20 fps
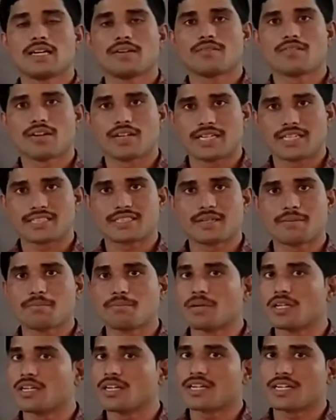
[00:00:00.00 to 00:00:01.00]
for
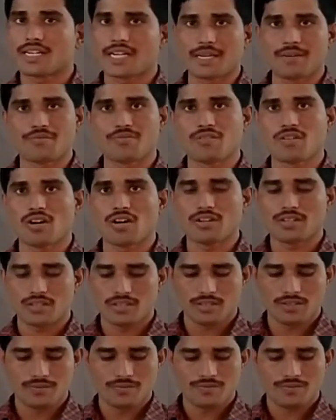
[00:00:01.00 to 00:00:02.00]
example Teflon,